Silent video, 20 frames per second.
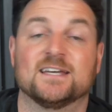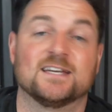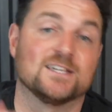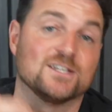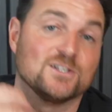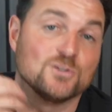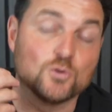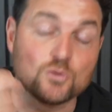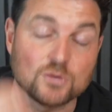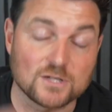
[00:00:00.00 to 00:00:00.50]

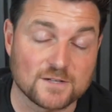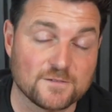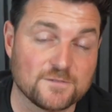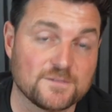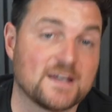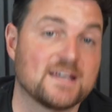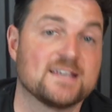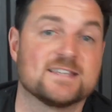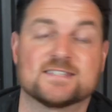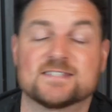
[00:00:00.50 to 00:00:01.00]
You're going to
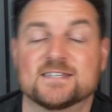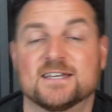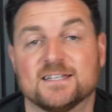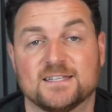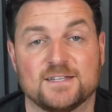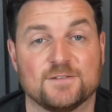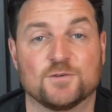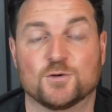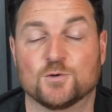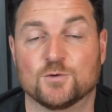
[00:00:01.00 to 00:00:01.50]
face
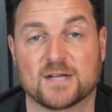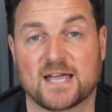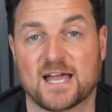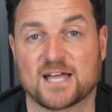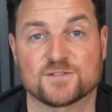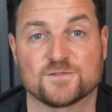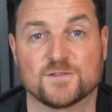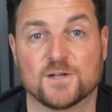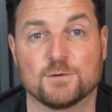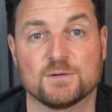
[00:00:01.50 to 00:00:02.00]
difficult
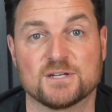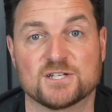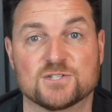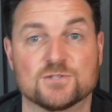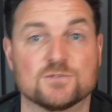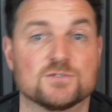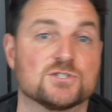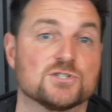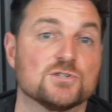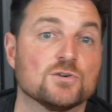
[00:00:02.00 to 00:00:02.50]
cash flow
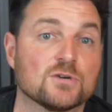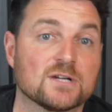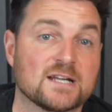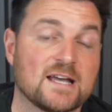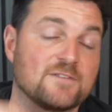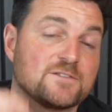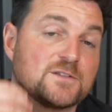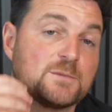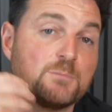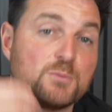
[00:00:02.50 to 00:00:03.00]
issues. You're going to
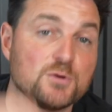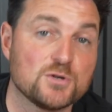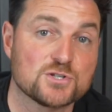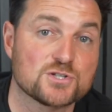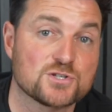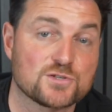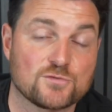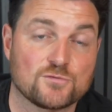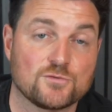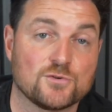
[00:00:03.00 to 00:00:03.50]
have to
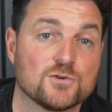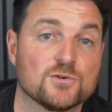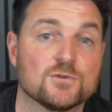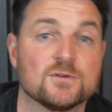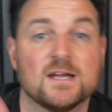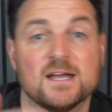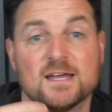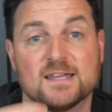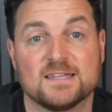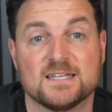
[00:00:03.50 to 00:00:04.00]
push
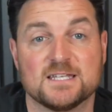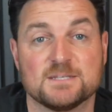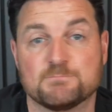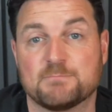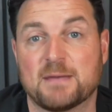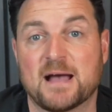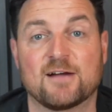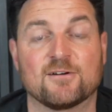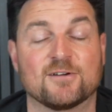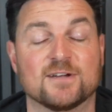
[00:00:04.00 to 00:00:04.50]
through these
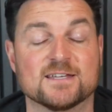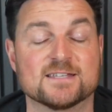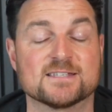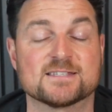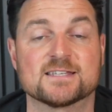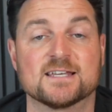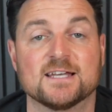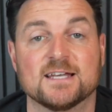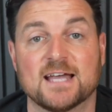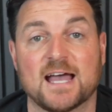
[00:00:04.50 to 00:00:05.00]

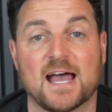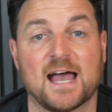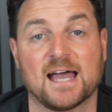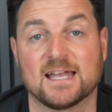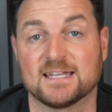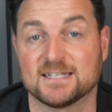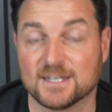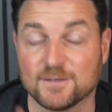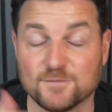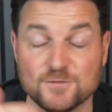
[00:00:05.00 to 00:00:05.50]
barriers.
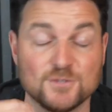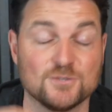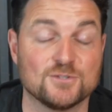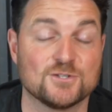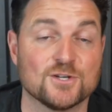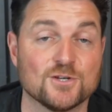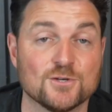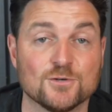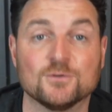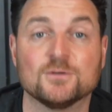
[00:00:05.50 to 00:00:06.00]
And if you
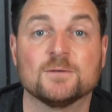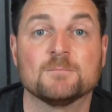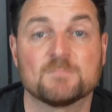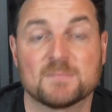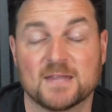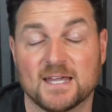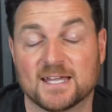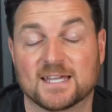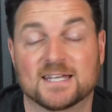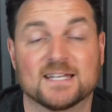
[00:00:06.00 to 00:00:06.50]
do,
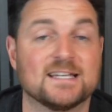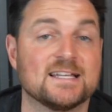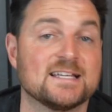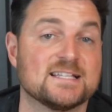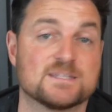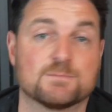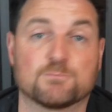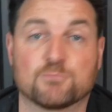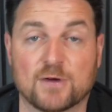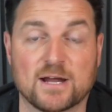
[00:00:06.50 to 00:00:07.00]
it can
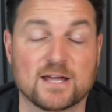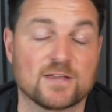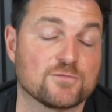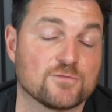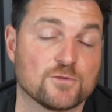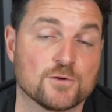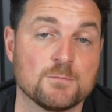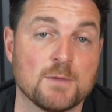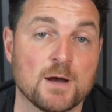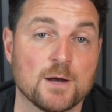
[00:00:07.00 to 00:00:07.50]
lead to
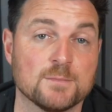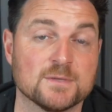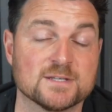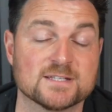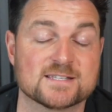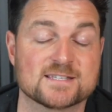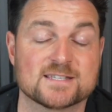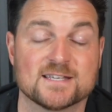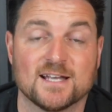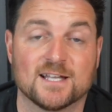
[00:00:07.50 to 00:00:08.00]
breakthrough
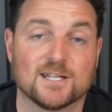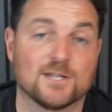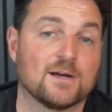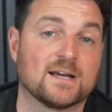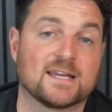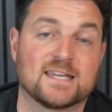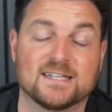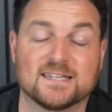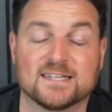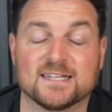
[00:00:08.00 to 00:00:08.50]
moments
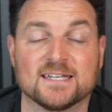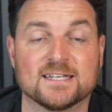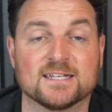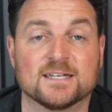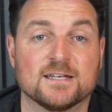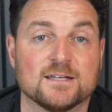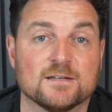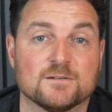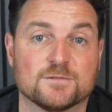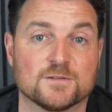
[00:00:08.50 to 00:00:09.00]
like it did
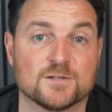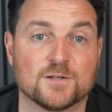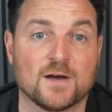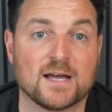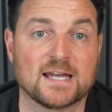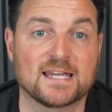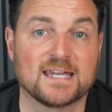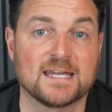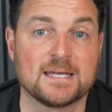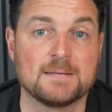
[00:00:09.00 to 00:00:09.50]
for
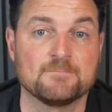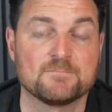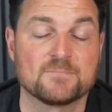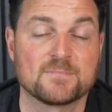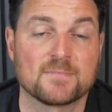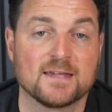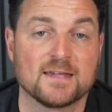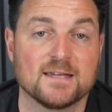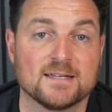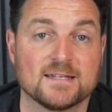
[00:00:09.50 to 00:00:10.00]
Nike.
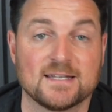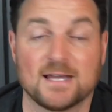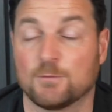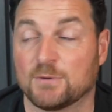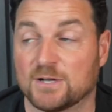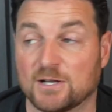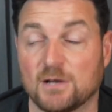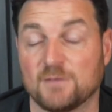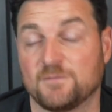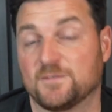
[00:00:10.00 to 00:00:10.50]
Now,
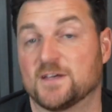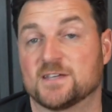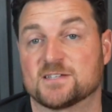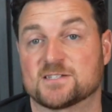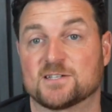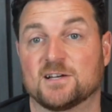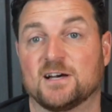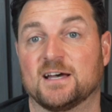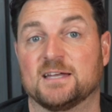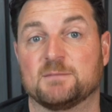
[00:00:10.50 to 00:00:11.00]
when I first
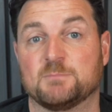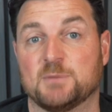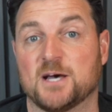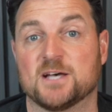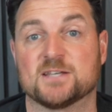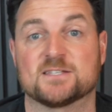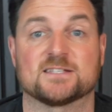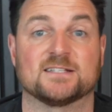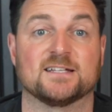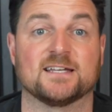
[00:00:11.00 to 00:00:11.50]
started
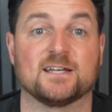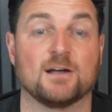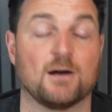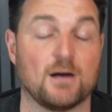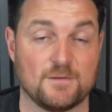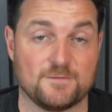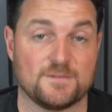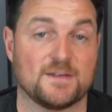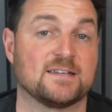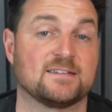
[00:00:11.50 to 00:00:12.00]
personally,
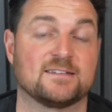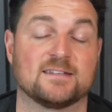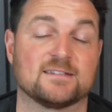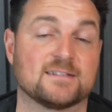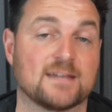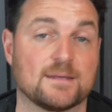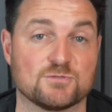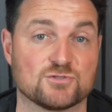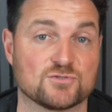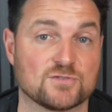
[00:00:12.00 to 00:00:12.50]
I faced the
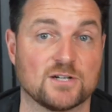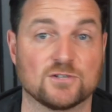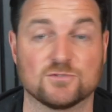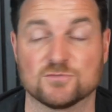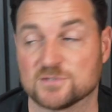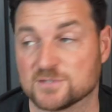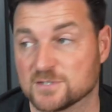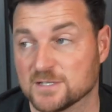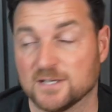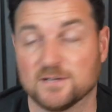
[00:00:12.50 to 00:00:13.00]
same
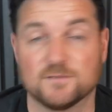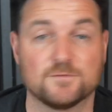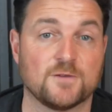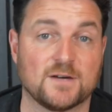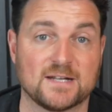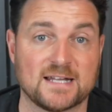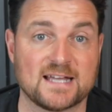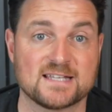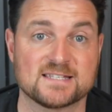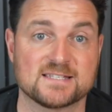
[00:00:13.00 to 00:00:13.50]
struggles,
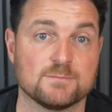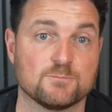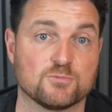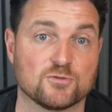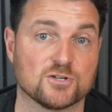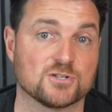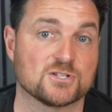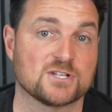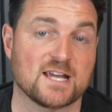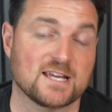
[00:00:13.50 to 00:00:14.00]
financing
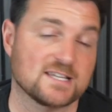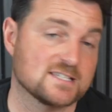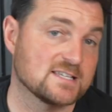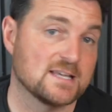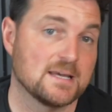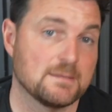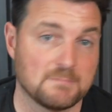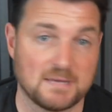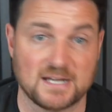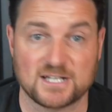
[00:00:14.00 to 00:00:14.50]

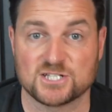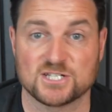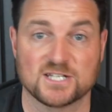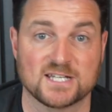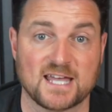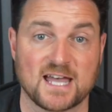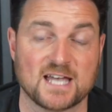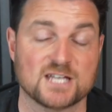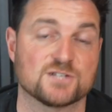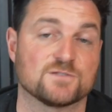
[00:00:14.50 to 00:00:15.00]
projects, managing
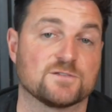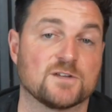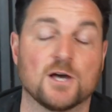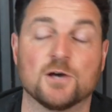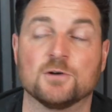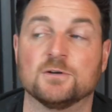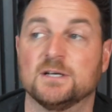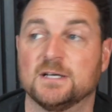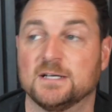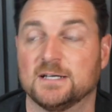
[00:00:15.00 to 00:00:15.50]
cash
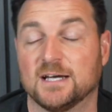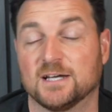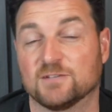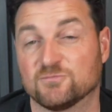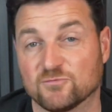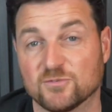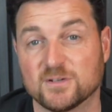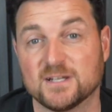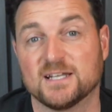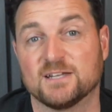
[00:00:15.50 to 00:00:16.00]
flow,
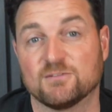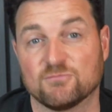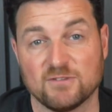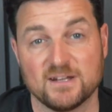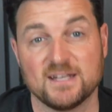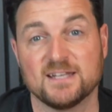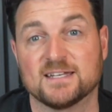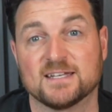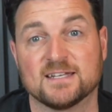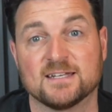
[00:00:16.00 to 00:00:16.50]
and really
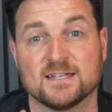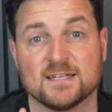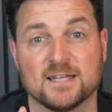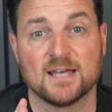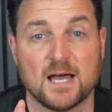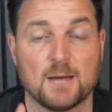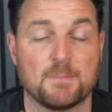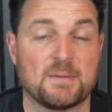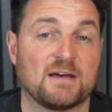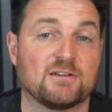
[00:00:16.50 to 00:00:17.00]
reading
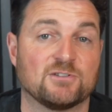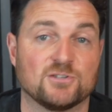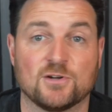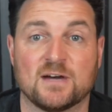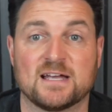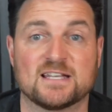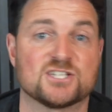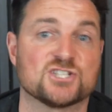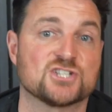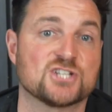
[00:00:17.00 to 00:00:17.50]
about
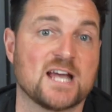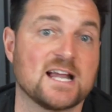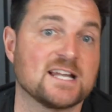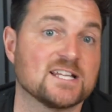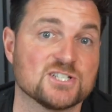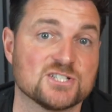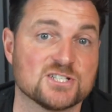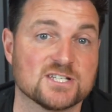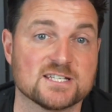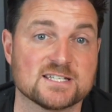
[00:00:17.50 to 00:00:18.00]
Knight's
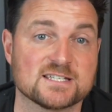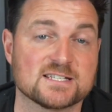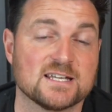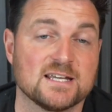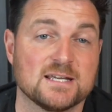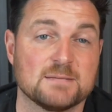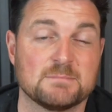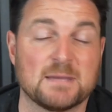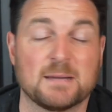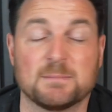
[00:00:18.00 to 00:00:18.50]
challenges
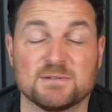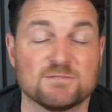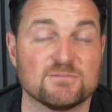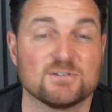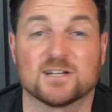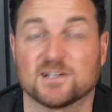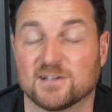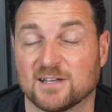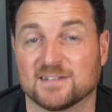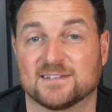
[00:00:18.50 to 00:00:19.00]
made me
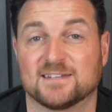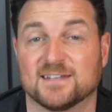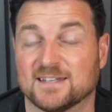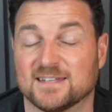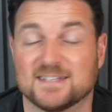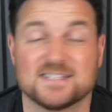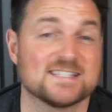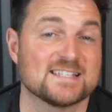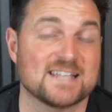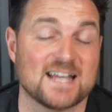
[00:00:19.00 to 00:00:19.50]
realize that
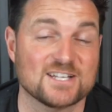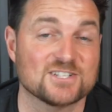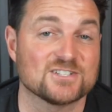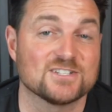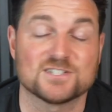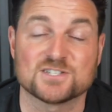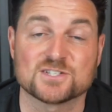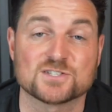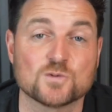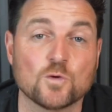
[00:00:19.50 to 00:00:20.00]
this is
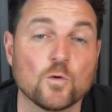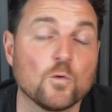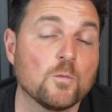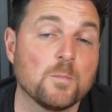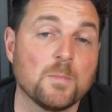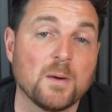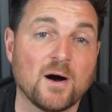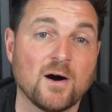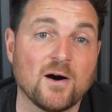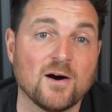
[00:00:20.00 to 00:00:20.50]
actually just all
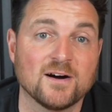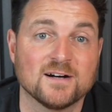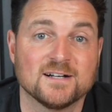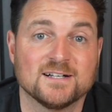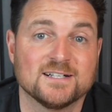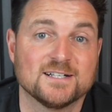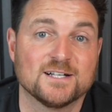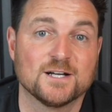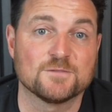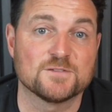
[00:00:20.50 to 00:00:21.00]
part
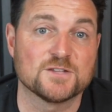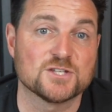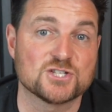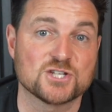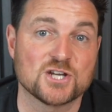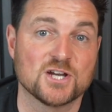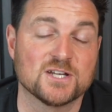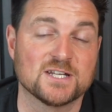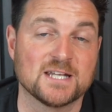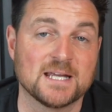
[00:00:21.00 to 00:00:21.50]
of the
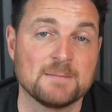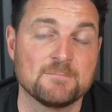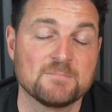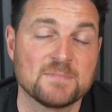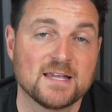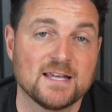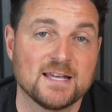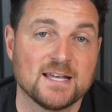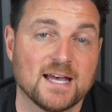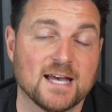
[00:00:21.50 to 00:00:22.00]
journey.
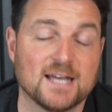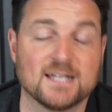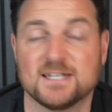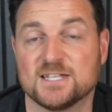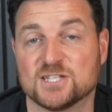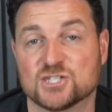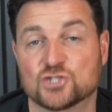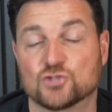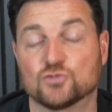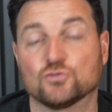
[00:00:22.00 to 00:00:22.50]
And
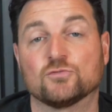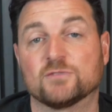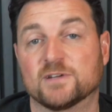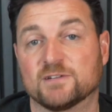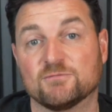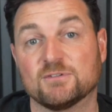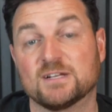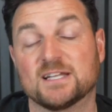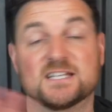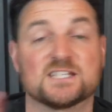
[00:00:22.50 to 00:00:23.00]
his story
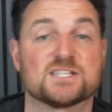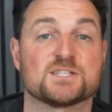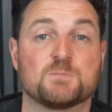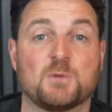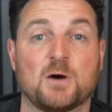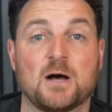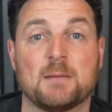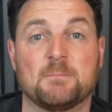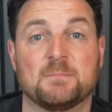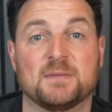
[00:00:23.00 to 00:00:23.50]
really
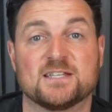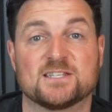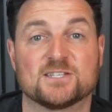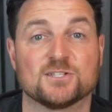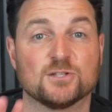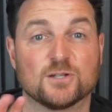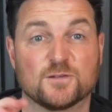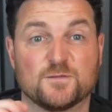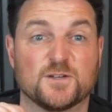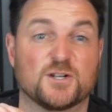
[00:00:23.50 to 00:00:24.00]
inspired me to
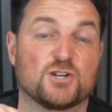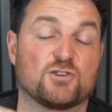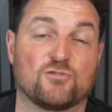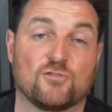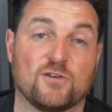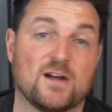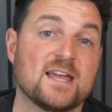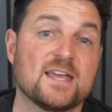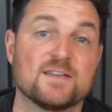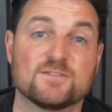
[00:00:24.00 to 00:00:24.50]
look for
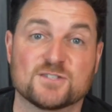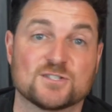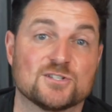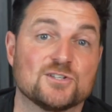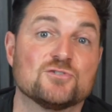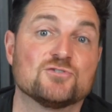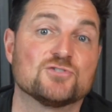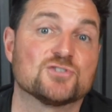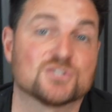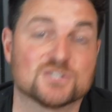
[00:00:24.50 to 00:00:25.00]
creative
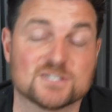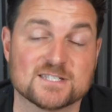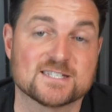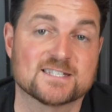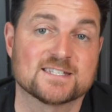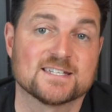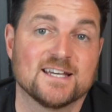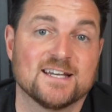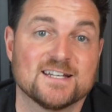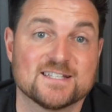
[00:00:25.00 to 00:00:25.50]

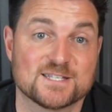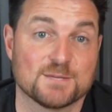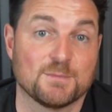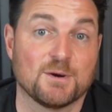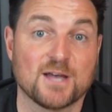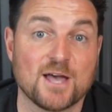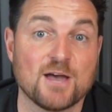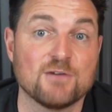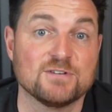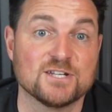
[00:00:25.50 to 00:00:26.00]
solutions to
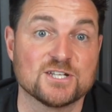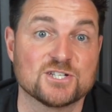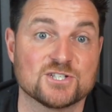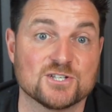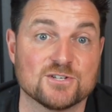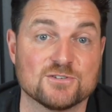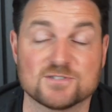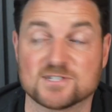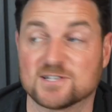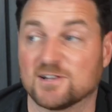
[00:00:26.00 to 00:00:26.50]
my own
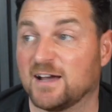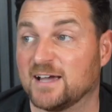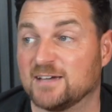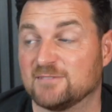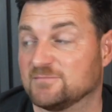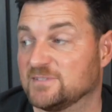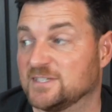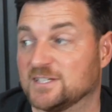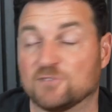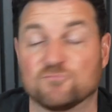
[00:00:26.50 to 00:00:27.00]
issues, like,
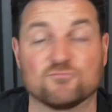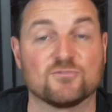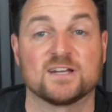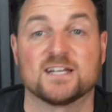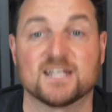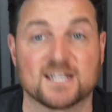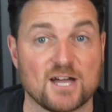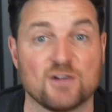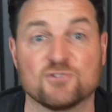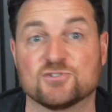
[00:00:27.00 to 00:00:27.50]

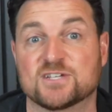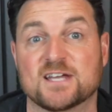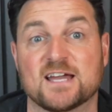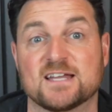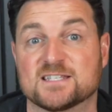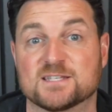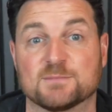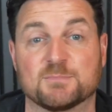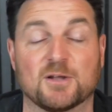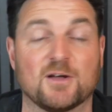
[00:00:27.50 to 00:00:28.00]

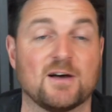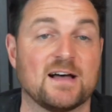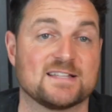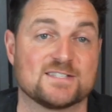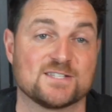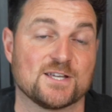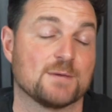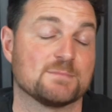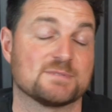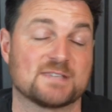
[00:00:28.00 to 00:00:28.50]
renegotiating supplier
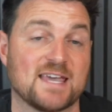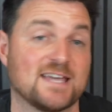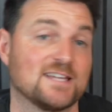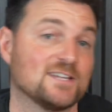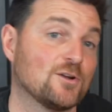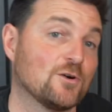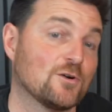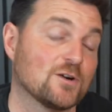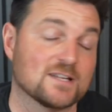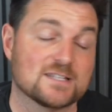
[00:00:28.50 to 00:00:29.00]
terms, getting
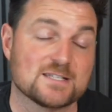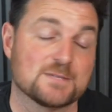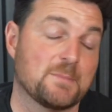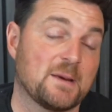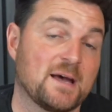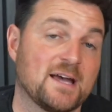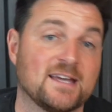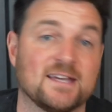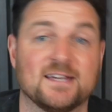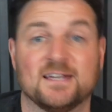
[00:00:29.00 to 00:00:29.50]
longer to
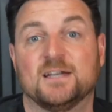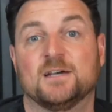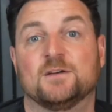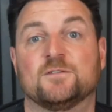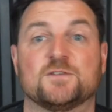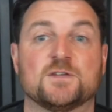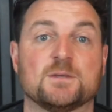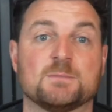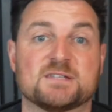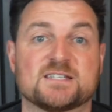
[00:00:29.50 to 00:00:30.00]
pay
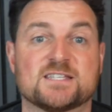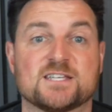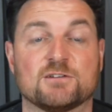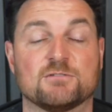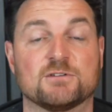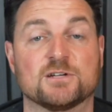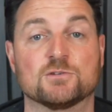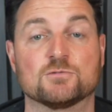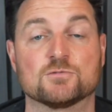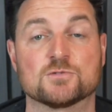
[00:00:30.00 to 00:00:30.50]
for your
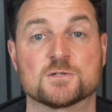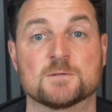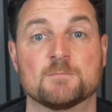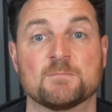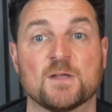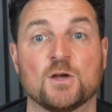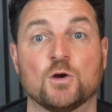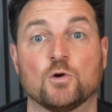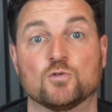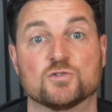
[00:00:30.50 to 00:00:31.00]
materials,
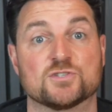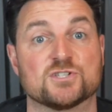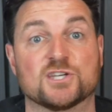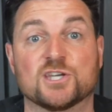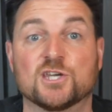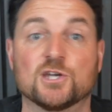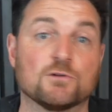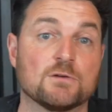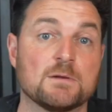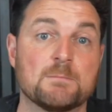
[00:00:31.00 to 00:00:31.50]
or
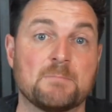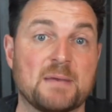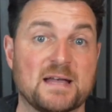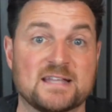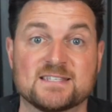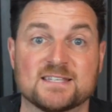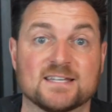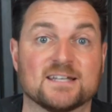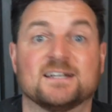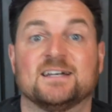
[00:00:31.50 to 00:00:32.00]
securing
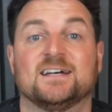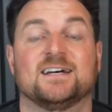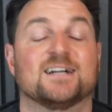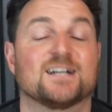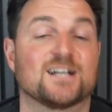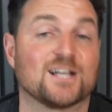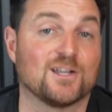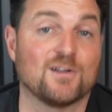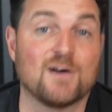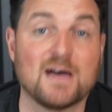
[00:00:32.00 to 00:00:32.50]
better
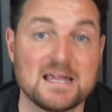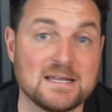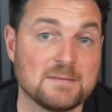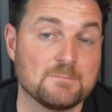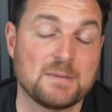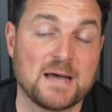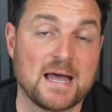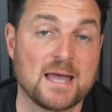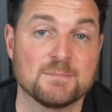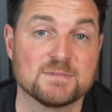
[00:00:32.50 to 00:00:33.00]
client
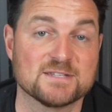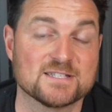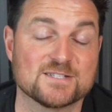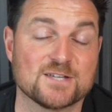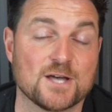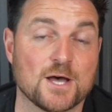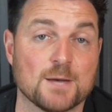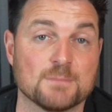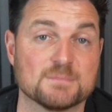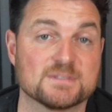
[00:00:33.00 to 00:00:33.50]
payment
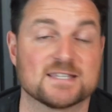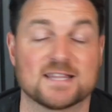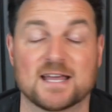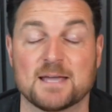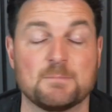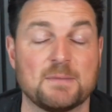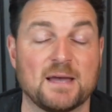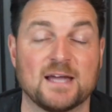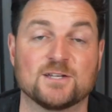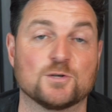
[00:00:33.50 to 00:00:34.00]
terms so
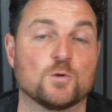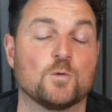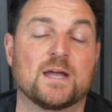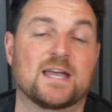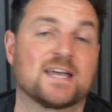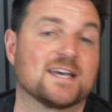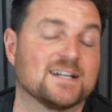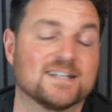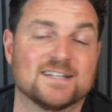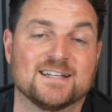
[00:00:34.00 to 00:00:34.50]
they paid
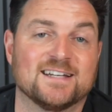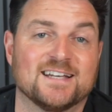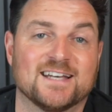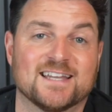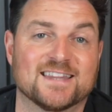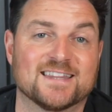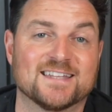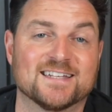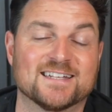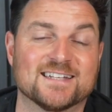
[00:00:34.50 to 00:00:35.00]
quicker
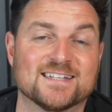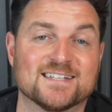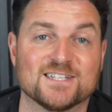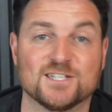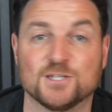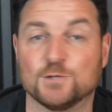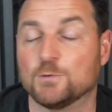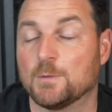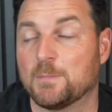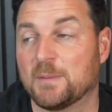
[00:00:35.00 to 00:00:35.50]
than
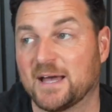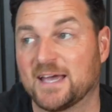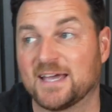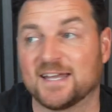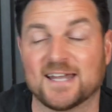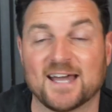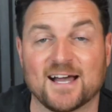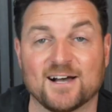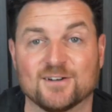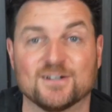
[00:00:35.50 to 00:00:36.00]
you were
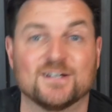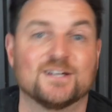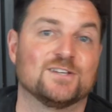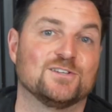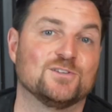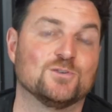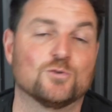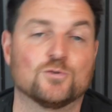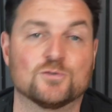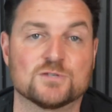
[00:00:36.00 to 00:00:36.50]
paying out
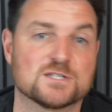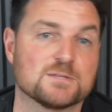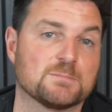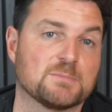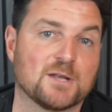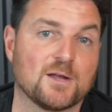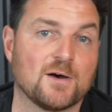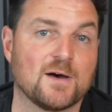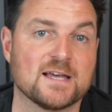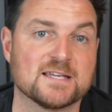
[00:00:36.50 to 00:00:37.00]
your
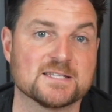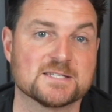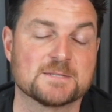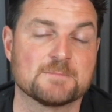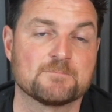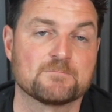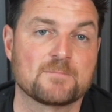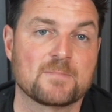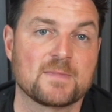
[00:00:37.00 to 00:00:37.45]
suppliers.